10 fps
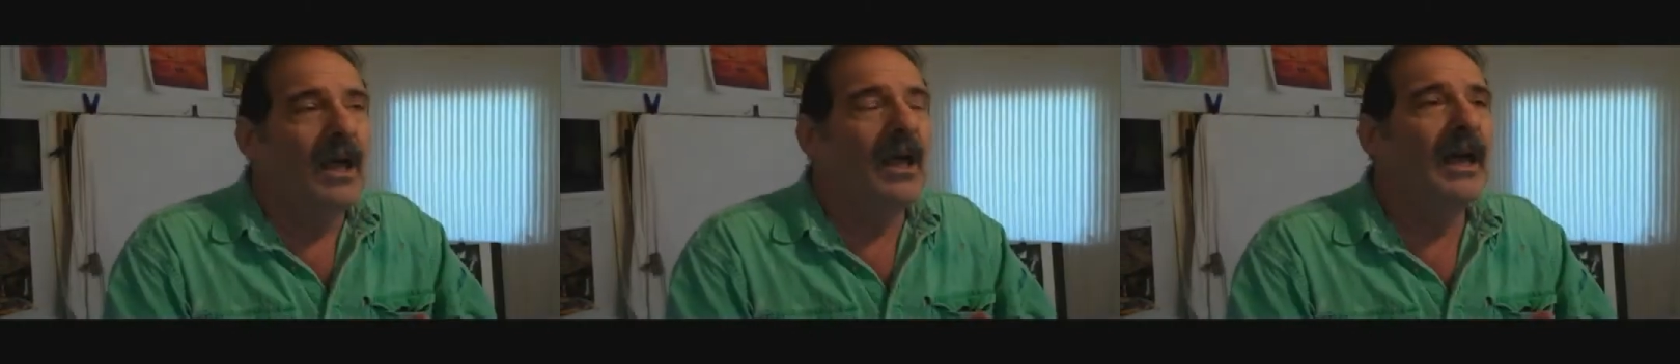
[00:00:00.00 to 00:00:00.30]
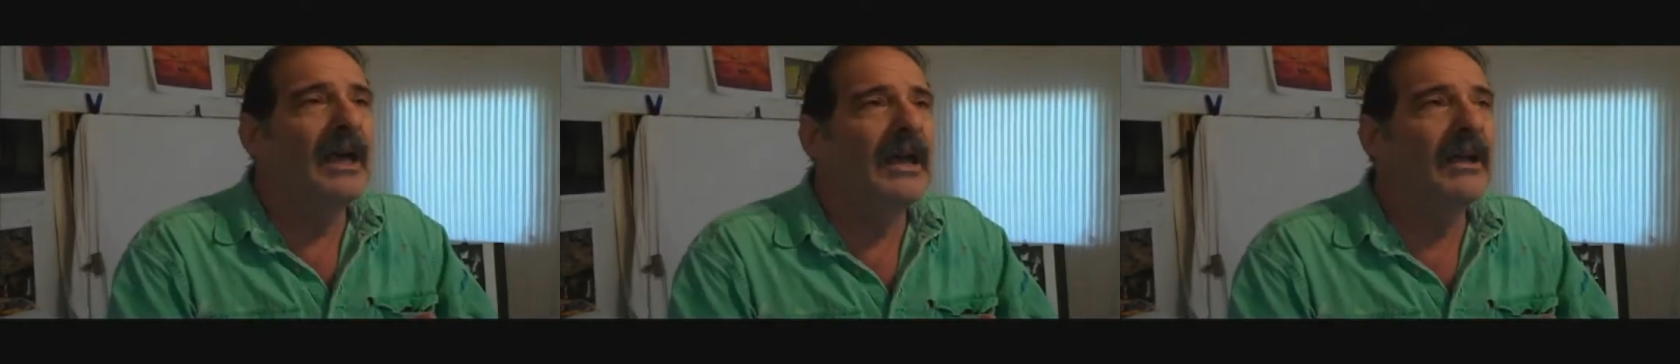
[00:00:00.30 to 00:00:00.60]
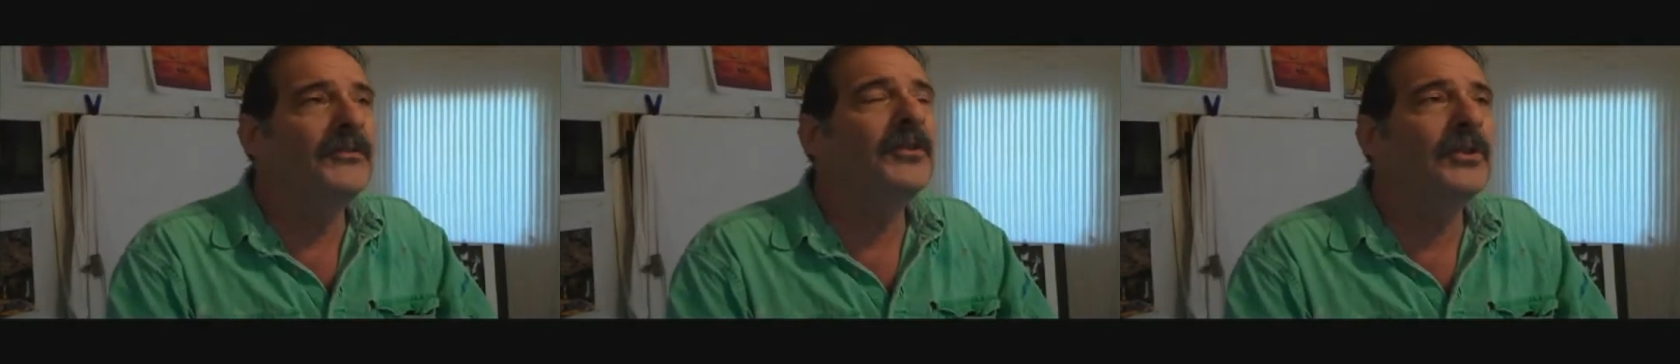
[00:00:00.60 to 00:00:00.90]

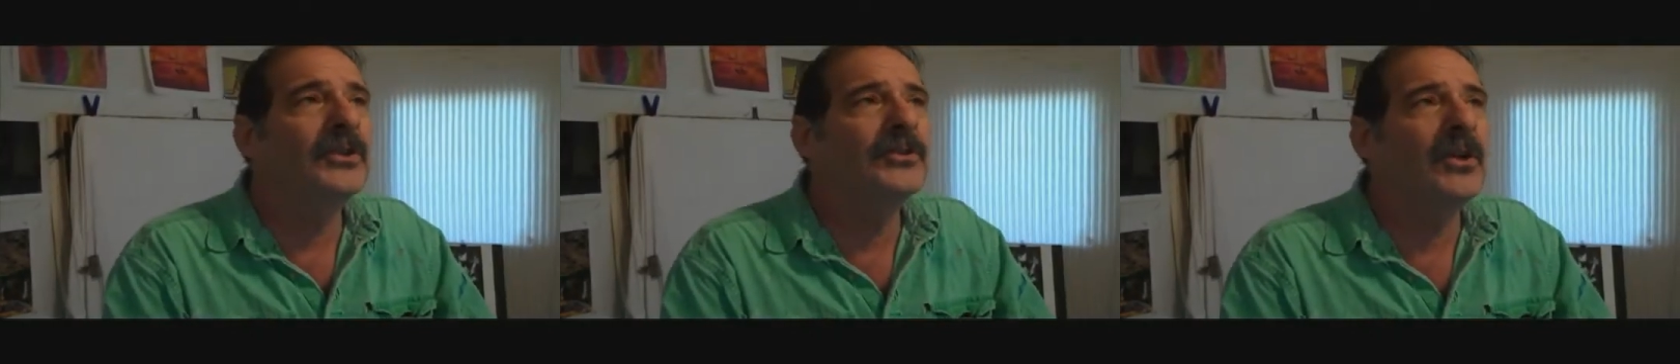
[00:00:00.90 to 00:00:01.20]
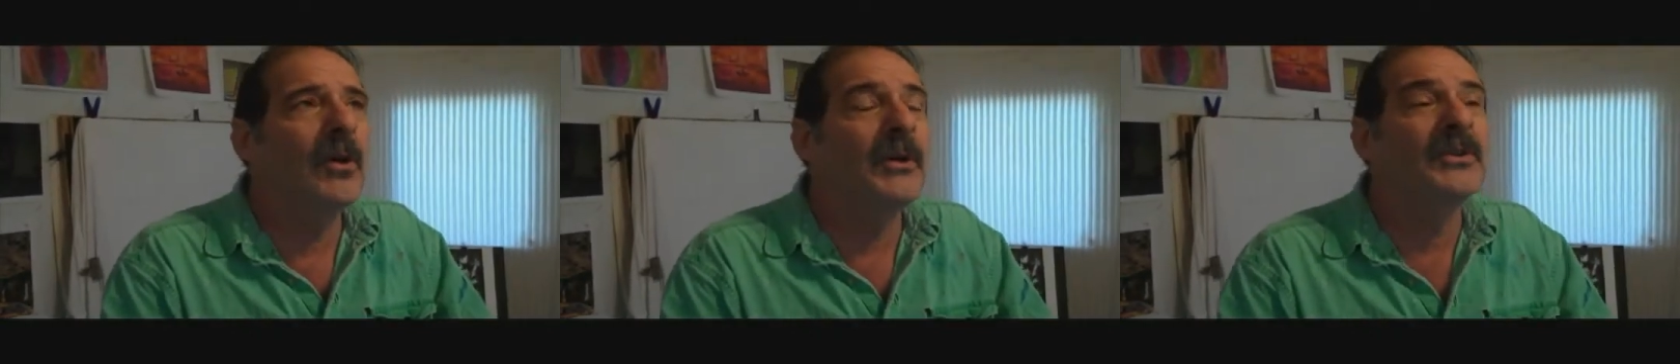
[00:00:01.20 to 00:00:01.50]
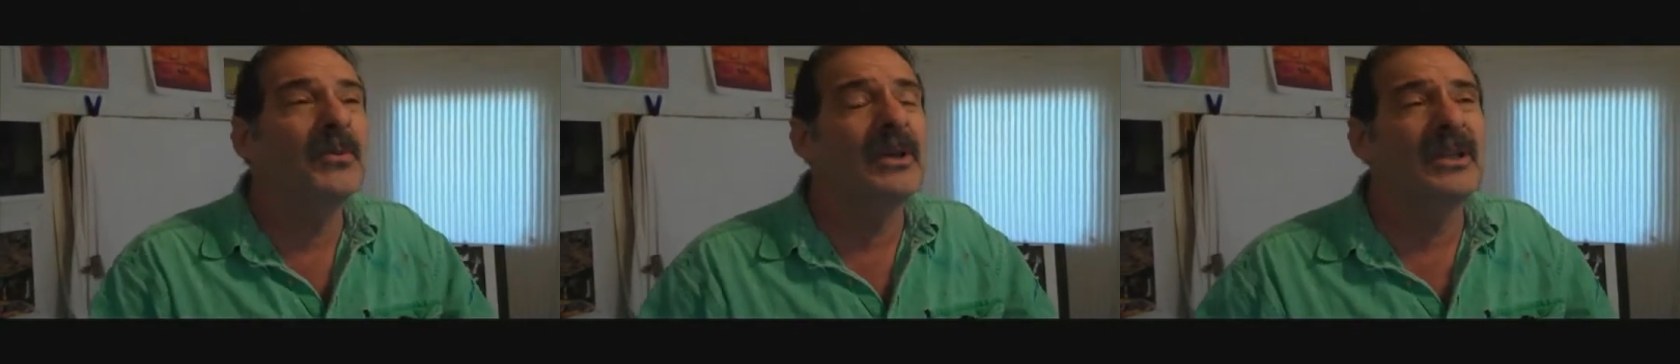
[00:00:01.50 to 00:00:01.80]
A few years ago, I
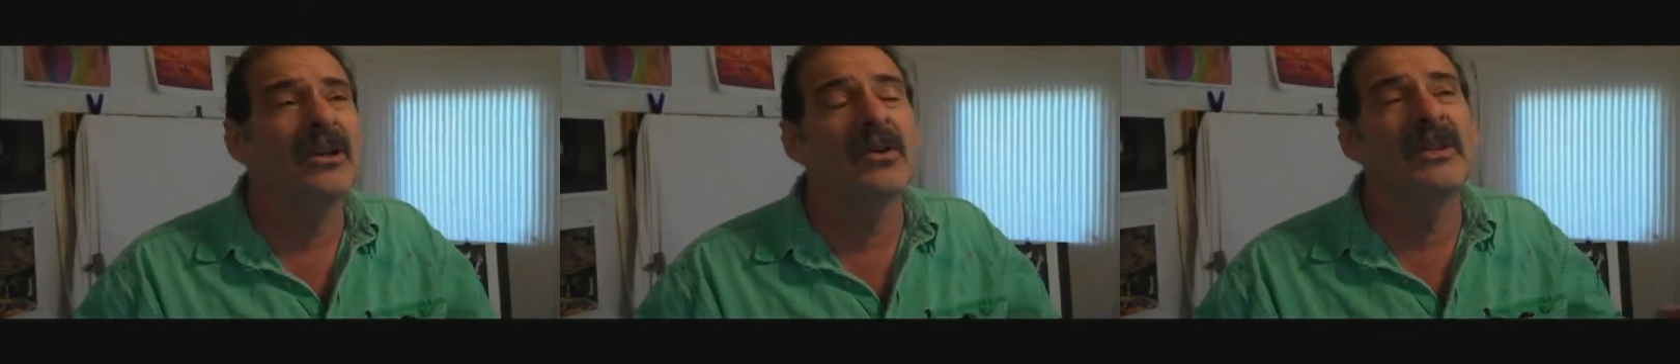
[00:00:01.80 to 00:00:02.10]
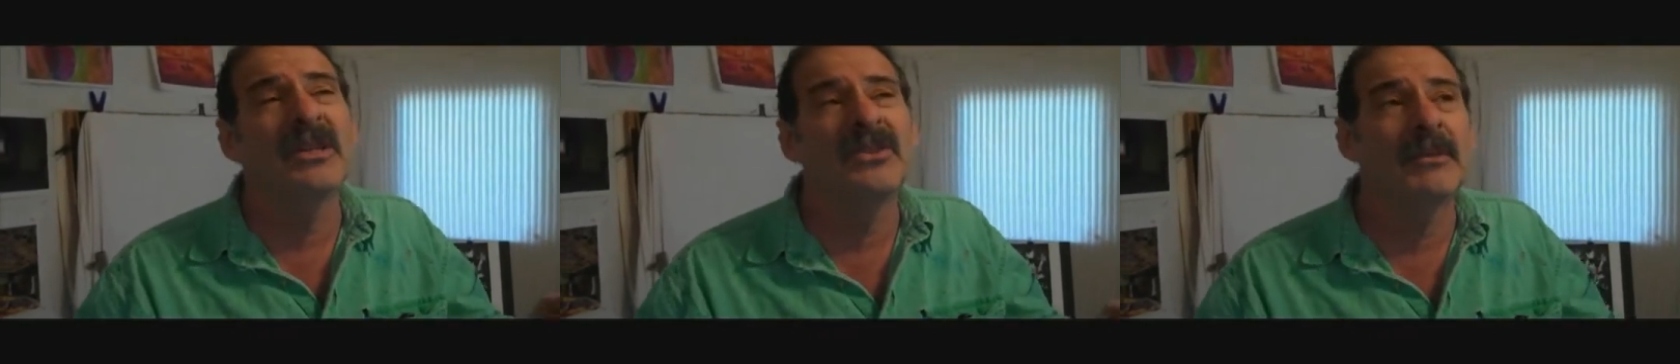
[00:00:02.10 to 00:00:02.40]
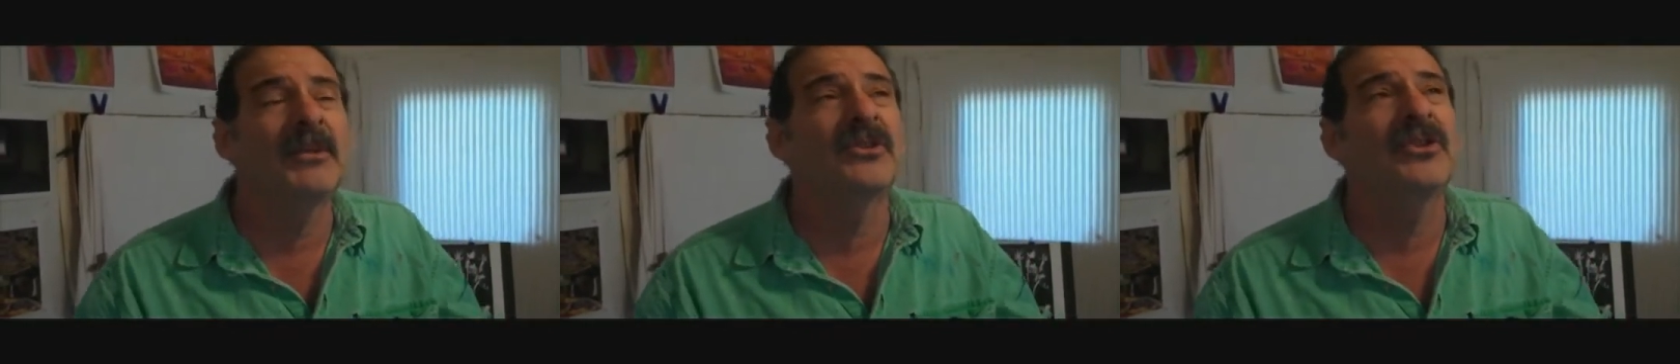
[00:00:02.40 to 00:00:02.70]
was working on these
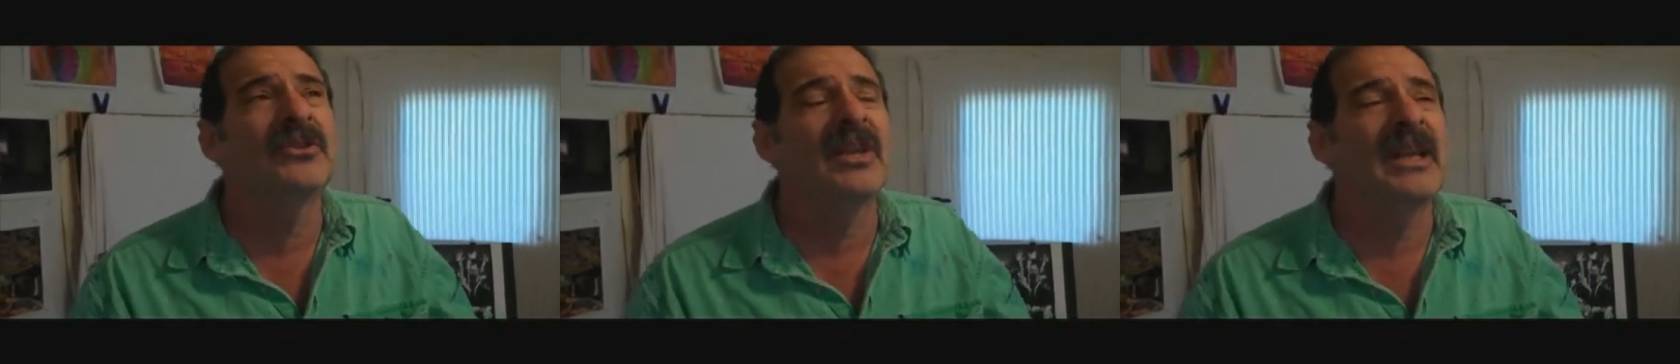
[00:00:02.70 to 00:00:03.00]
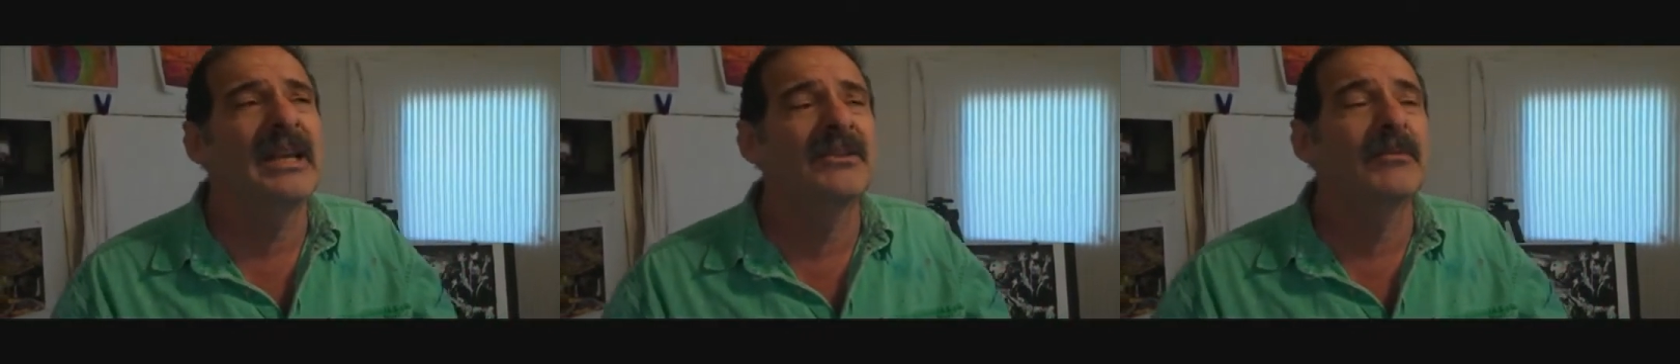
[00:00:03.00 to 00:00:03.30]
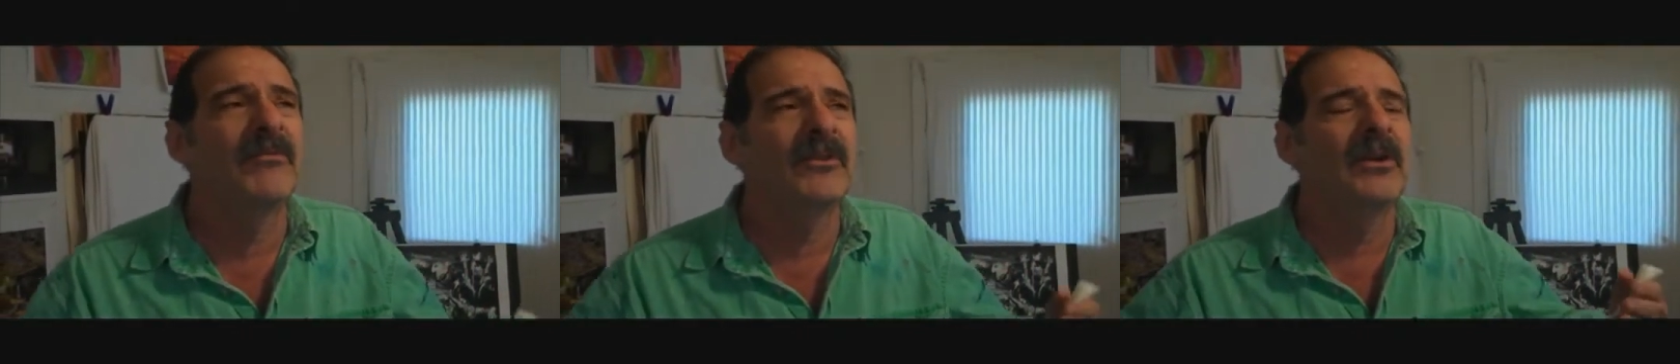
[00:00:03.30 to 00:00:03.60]
images that had
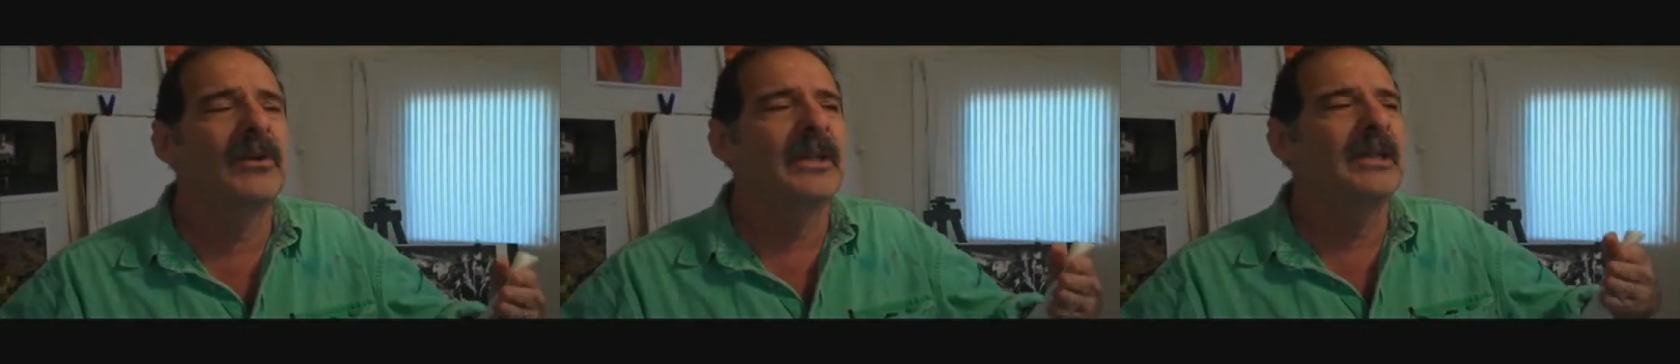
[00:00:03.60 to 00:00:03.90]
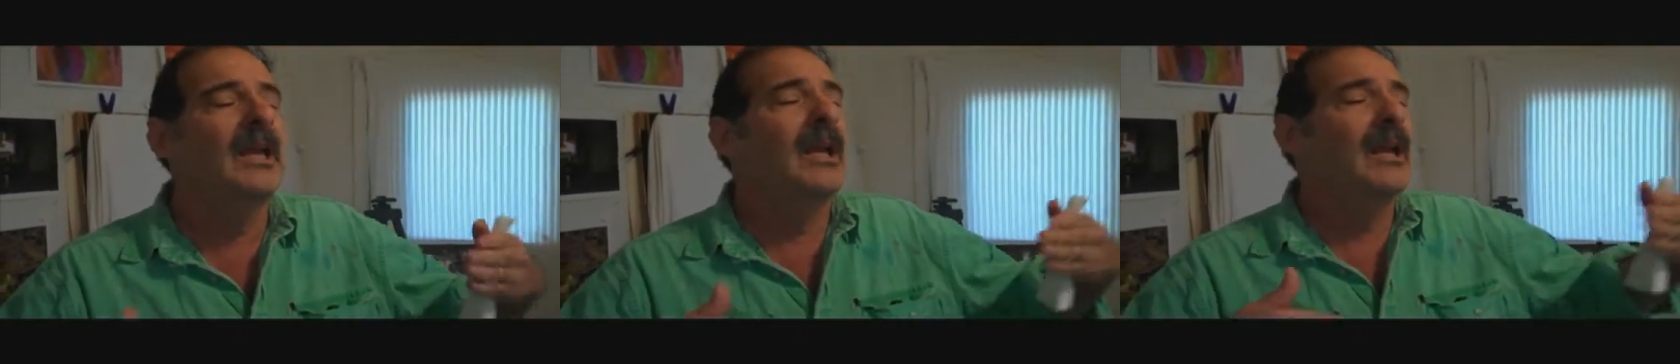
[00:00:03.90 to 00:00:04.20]
some very